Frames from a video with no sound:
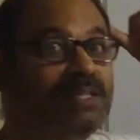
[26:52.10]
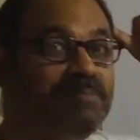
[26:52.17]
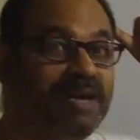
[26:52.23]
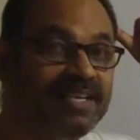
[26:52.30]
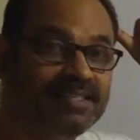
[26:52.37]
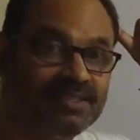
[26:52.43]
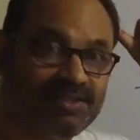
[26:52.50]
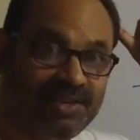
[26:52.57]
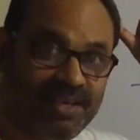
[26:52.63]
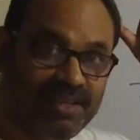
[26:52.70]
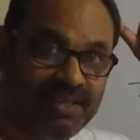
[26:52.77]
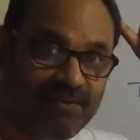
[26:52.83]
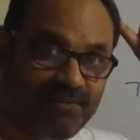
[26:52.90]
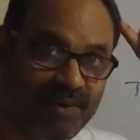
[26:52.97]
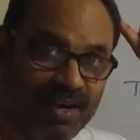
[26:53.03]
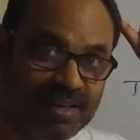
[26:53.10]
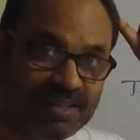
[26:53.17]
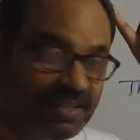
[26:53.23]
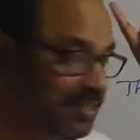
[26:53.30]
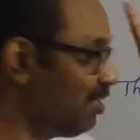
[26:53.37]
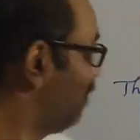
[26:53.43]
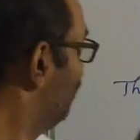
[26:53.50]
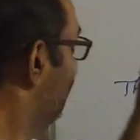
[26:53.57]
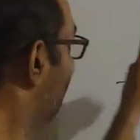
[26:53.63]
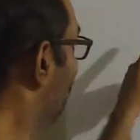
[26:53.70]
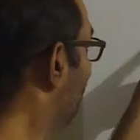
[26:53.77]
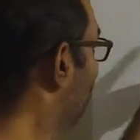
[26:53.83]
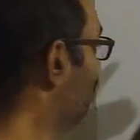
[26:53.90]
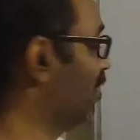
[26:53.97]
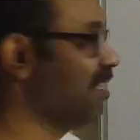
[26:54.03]
with base 3 in the first
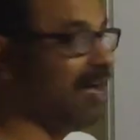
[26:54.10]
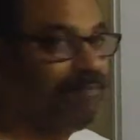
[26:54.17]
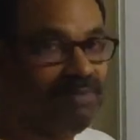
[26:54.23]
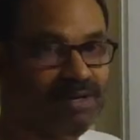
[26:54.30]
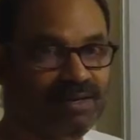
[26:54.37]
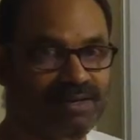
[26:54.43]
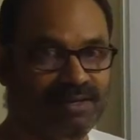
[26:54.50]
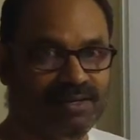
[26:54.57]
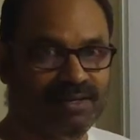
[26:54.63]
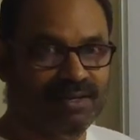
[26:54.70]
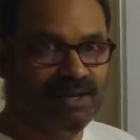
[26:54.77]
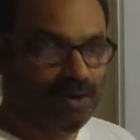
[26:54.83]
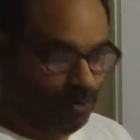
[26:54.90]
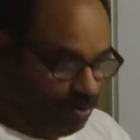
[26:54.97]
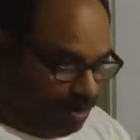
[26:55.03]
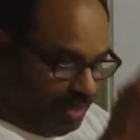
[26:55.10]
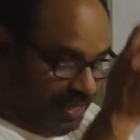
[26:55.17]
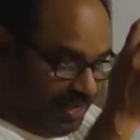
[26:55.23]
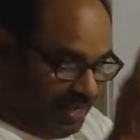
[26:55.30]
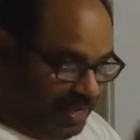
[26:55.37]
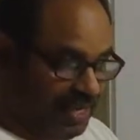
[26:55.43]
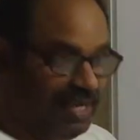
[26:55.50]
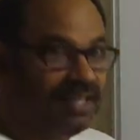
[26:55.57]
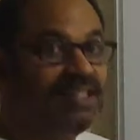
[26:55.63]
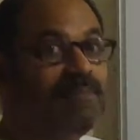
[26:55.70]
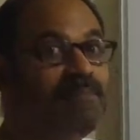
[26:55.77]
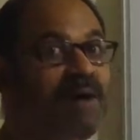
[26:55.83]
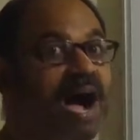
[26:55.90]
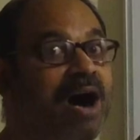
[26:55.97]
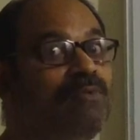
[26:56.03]
number. Only
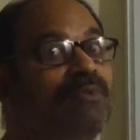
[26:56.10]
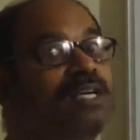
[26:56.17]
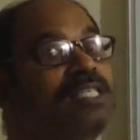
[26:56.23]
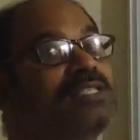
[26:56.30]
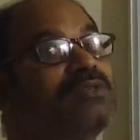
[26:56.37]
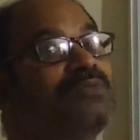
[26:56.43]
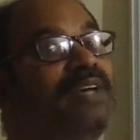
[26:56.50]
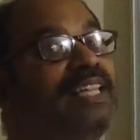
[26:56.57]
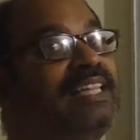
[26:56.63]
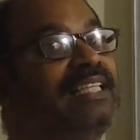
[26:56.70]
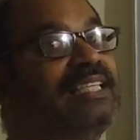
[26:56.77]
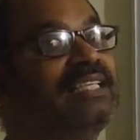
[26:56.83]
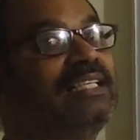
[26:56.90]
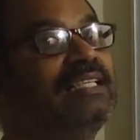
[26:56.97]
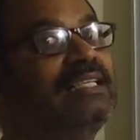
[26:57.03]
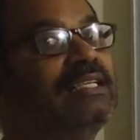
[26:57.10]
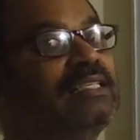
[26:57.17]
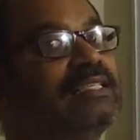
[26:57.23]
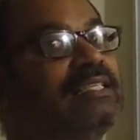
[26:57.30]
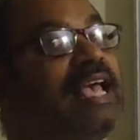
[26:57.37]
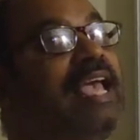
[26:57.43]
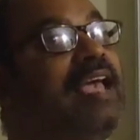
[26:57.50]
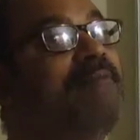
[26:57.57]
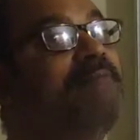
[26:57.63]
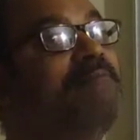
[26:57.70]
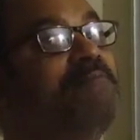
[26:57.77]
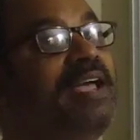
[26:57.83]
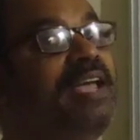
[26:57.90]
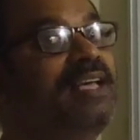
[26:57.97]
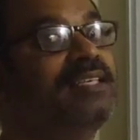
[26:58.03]
the powers with
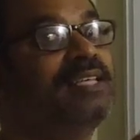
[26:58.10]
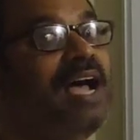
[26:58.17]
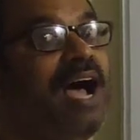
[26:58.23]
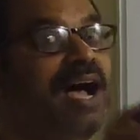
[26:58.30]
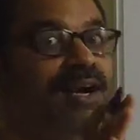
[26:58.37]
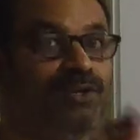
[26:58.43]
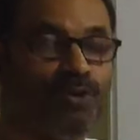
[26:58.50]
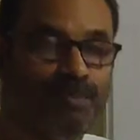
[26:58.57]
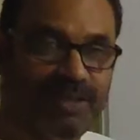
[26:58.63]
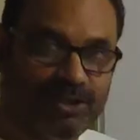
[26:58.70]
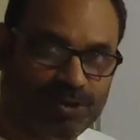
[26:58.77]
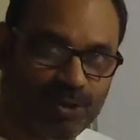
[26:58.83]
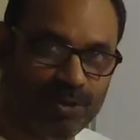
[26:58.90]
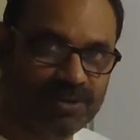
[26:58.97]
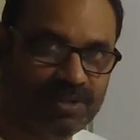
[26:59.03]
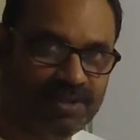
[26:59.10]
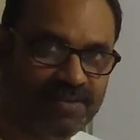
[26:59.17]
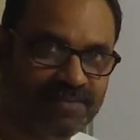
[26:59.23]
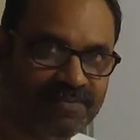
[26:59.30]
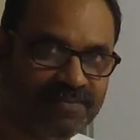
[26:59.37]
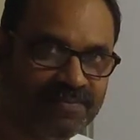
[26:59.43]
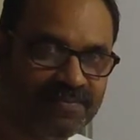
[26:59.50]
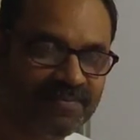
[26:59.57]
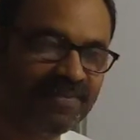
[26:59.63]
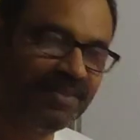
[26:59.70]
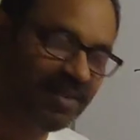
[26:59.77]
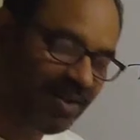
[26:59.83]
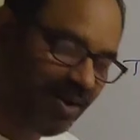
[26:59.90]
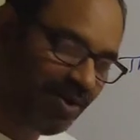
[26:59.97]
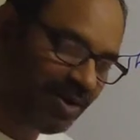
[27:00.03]
same base are to be chosen.
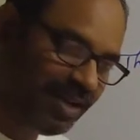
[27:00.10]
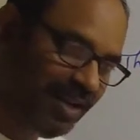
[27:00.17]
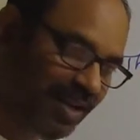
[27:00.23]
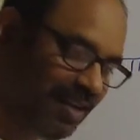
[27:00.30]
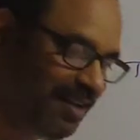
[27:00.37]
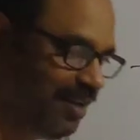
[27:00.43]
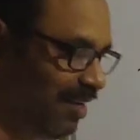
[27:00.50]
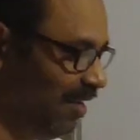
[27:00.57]
Okay?